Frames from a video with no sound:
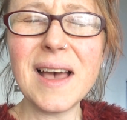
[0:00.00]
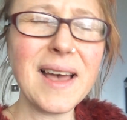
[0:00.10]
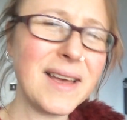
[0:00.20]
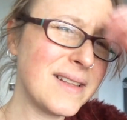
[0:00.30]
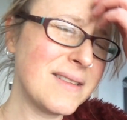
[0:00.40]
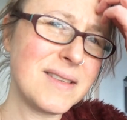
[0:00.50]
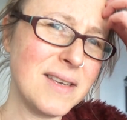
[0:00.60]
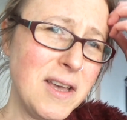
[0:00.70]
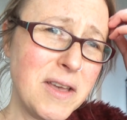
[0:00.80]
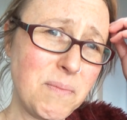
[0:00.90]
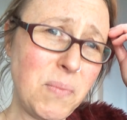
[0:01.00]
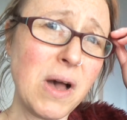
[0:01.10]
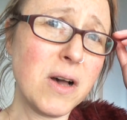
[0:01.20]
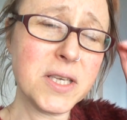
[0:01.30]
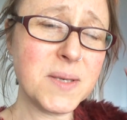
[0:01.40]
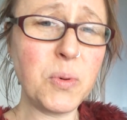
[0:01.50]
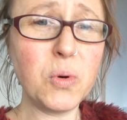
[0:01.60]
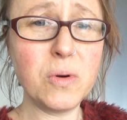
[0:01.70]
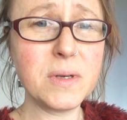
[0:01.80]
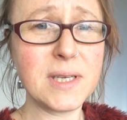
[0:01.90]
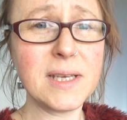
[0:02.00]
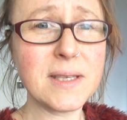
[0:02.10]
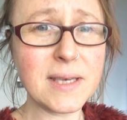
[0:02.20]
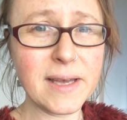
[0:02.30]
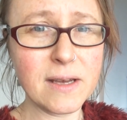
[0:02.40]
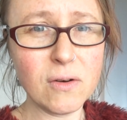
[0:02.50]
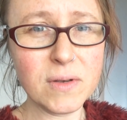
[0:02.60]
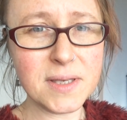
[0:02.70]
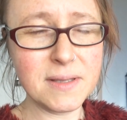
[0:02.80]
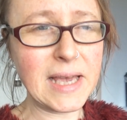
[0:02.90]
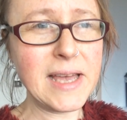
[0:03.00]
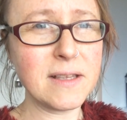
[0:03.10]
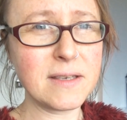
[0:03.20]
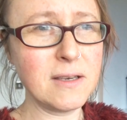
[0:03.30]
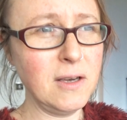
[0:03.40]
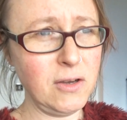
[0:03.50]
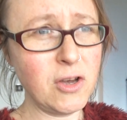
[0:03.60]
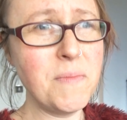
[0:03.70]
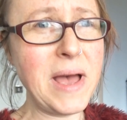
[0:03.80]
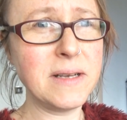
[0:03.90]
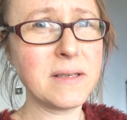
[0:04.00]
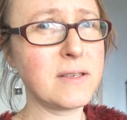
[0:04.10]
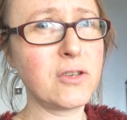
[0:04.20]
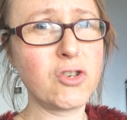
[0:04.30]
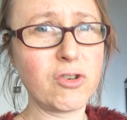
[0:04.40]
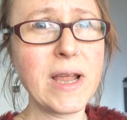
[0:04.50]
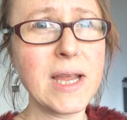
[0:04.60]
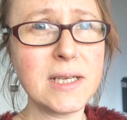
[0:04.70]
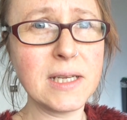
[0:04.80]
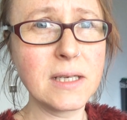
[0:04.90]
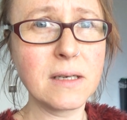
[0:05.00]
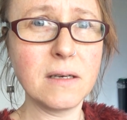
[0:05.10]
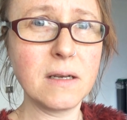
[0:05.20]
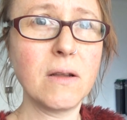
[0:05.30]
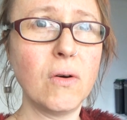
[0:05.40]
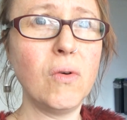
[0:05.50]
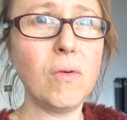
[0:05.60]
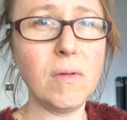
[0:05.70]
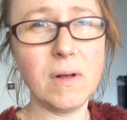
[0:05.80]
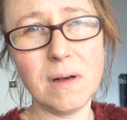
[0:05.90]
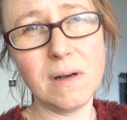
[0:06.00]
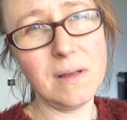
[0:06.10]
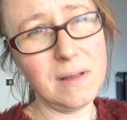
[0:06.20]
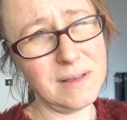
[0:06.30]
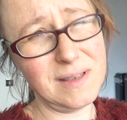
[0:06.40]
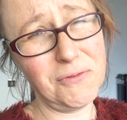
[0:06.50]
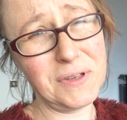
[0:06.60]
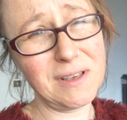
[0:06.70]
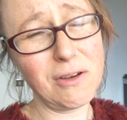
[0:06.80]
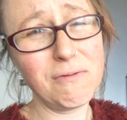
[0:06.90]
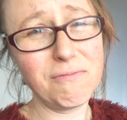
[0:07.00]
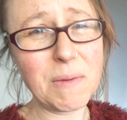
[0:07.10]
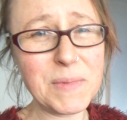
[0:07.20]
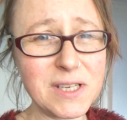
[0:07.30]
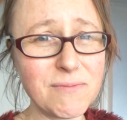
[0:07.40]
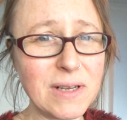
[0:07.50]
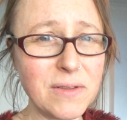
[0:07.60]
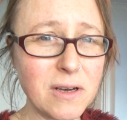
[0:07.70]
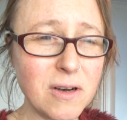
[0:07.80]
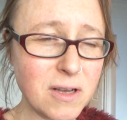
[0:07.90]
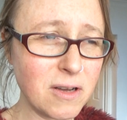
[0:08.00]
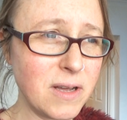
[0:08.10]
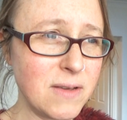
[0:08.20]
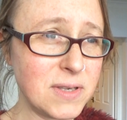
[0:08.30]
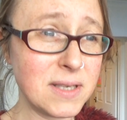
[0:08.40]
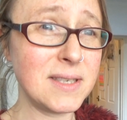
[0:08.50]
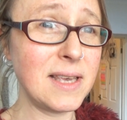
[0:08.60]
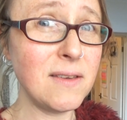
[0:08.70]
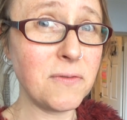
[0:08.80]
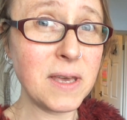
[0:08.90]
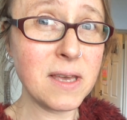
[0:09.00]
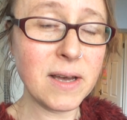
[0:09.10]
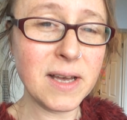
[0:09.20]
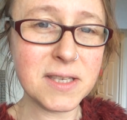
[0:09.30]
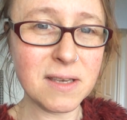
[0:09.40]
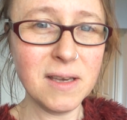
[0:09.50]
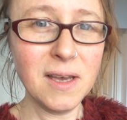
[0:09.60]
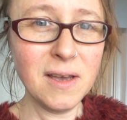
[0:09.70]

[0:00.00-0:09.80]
and passport details, date commenced trading and all oh, uh, so you have to go rummaging around the archives, a CV I had to